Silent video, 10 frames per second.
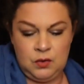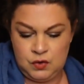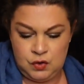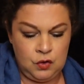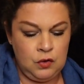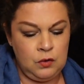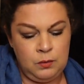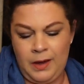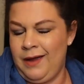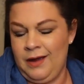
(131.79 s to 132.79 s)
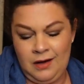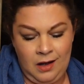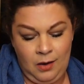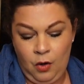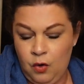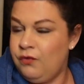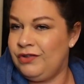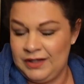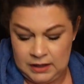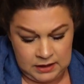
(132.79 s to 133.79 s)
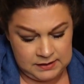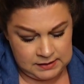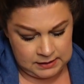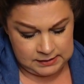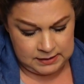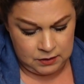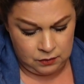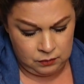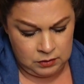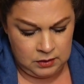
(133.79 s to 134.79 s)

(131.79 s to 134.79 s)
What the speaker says: tube. And hopefully it's sealed.